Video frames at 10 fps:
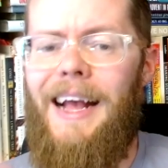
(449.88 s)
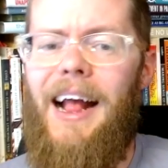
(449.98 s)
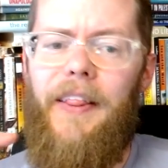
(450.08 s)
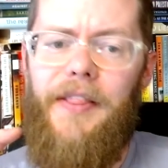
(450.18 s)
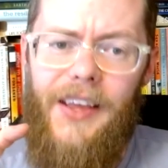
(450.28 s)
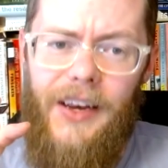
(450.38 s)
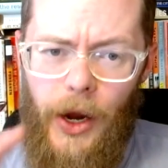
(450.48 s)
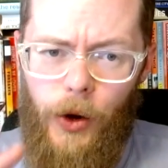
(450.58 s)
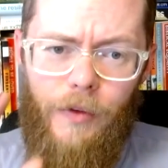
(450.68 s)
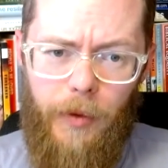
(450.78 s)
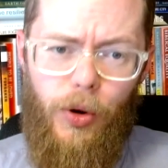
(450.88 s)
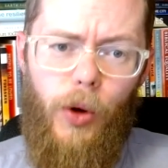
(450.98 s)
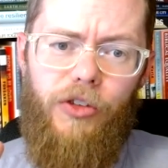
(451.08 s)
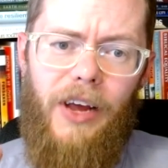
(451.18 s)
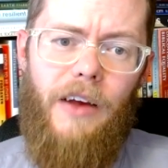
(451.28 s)
The narrative
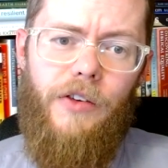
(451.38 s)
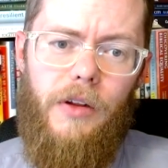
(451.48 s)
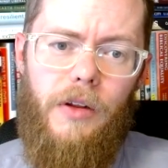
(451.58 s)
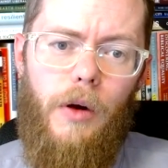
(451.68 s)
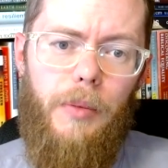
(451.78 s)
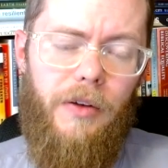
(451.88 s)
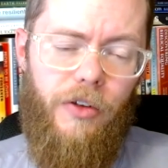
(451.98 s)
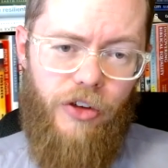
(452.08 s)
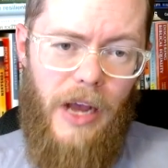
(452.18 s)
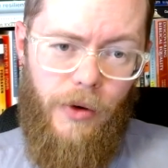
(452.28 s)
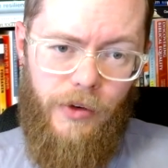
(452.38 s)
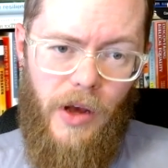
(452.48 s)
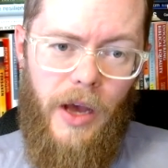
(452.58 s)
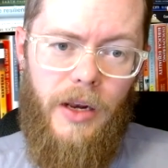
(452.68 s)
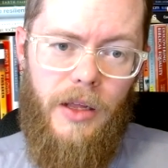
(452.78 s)
approach has a little bit of a shadow
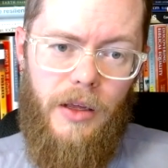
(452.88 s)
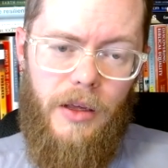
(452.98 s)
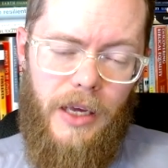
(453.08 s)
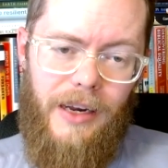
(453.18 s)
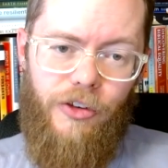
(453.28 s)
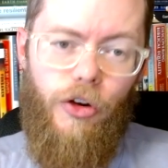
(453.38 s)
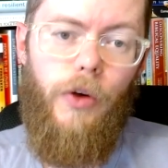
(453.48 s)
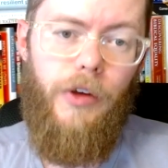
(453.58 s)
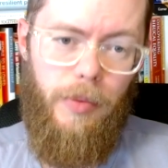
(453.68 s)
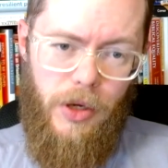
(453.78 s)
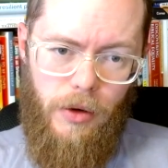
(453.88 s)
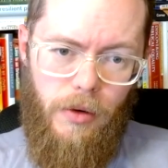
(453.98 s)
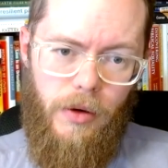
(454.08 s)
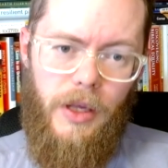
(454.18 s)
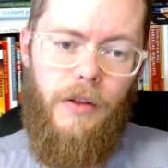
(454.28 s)
side, and it shows up
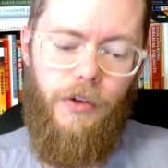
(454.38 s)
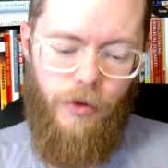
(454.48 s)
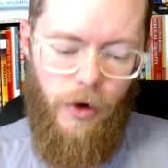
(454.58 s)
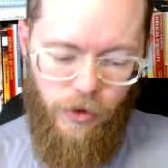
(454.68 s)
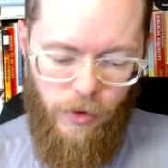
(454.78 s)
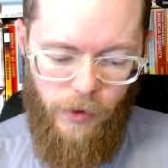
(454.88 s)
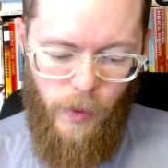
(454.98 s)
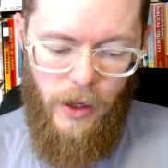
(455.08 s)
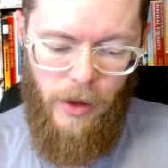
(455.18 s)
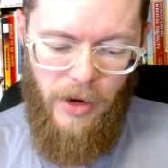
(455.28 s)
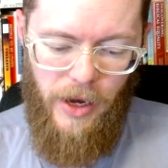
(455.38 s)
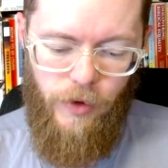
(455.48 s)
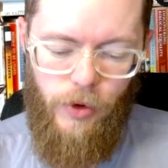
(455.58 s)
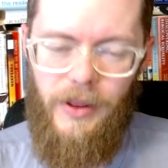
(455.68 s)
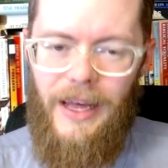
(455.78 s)
here in this structure as well, in my
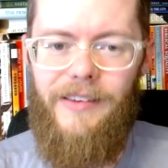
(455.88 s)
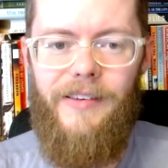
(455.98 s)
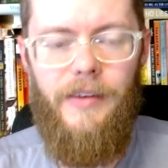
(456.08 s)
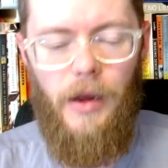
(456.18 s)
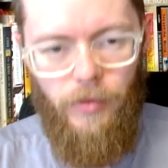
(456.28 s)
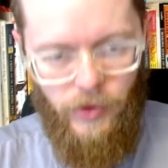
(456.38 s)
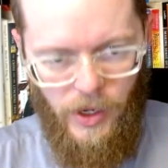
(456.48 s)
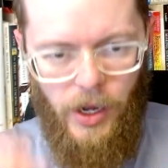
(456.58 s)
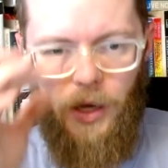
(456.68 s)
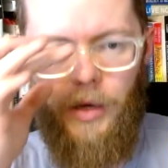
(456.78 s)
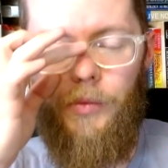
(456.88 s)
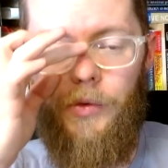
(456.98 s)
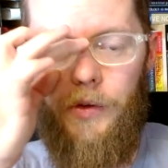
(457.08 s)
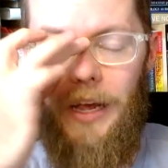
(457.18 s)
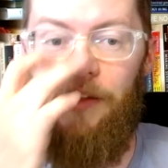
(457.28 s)
view, and that
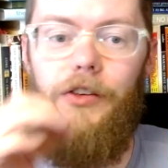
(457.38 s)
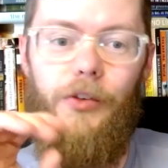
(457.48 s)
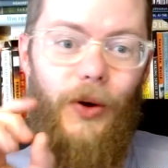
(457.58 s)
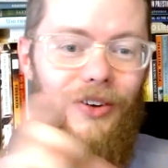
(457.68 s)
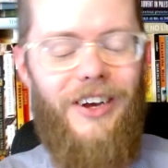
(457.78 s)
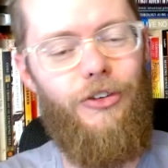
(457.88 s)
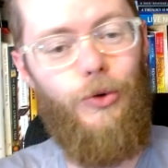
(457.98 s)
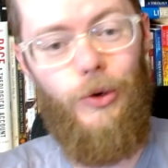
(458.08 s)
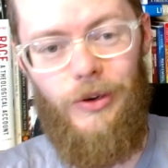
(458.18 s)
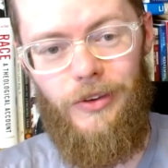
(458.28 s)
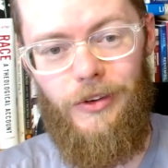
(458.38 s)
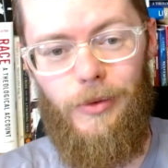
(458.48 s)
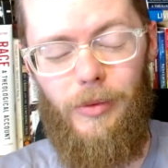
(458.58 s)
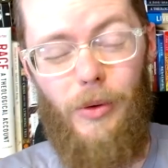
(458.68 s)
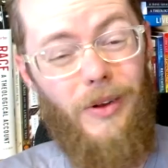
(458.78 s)
sometimes, and this is where textual criticism
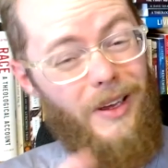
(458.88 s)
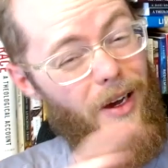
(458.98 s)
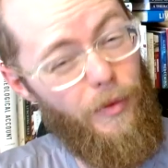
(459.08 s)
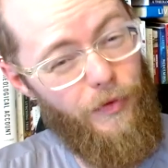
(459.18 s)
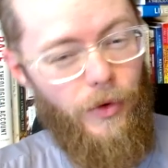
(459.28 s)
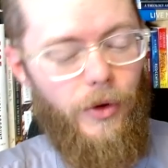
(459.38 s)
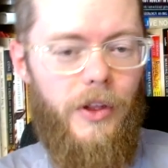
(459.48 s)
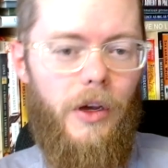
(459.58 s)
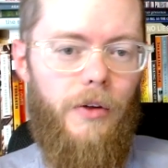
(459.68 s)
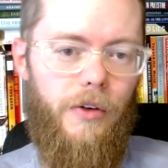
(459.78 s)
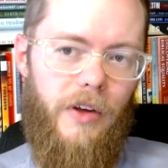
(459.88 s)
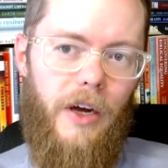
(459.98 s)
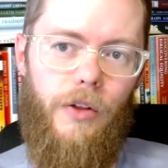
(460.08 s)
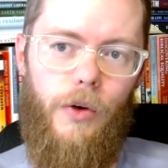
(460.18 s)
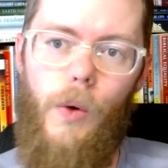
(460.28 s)
can be really helpful on the other
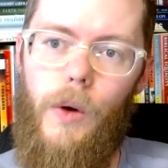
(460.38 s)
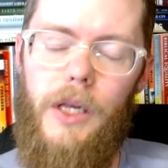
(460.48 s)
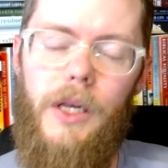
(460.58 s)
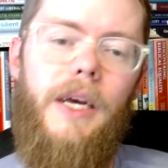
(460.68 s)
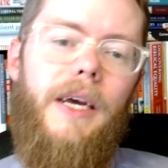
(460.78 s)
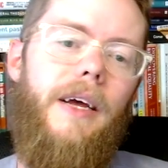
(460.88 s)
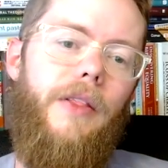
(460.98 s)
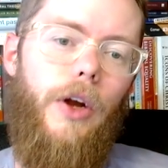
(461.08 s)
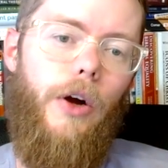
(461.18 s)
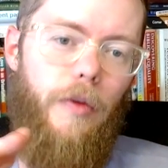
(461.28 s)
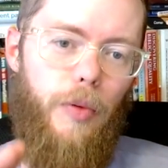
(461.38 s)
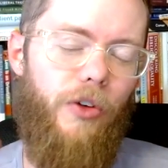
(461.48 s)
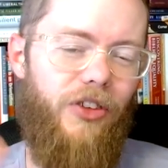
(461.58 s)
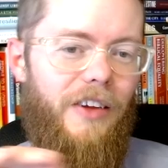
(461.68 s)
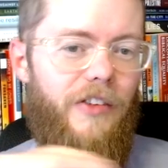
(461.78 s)
side of the coin, the narrative
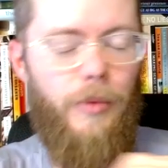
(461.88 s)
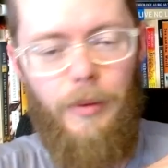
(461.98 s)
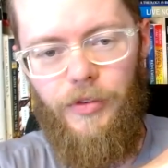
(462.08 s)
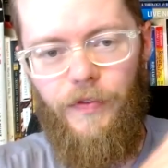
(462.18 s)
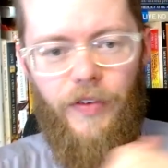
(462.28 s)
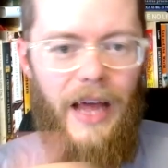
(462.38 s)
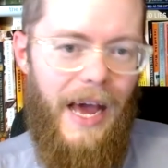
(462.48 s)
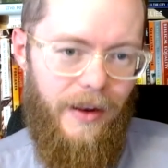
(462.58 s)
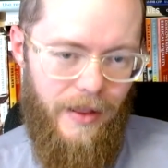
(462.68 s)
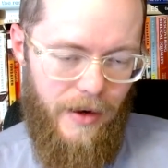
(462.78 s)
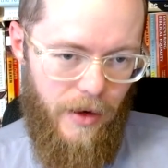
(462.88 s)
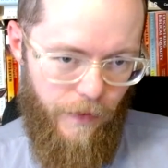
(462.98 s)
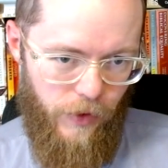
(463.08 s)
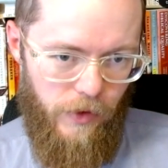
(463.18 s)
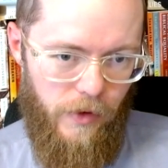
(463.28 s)
approach can sometimes flatten the
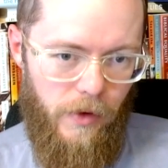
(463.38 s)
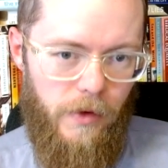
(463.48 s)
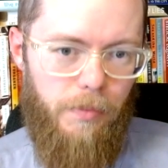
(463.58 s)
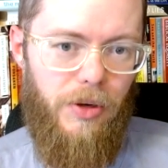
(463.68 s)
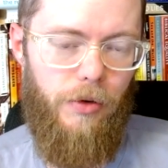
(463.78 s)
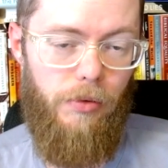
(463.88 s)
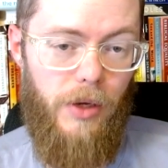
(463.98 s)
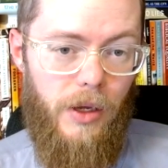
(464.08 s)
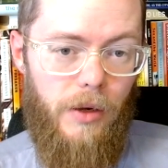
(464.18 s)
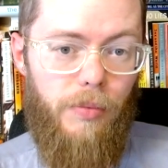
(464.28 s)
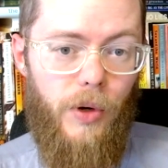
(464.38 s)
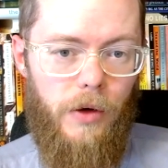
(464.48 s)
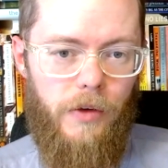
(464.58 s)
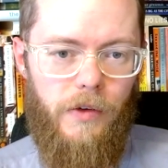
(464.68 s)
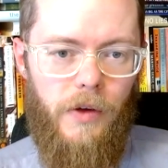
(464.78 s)
differences between
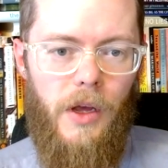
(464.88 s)
books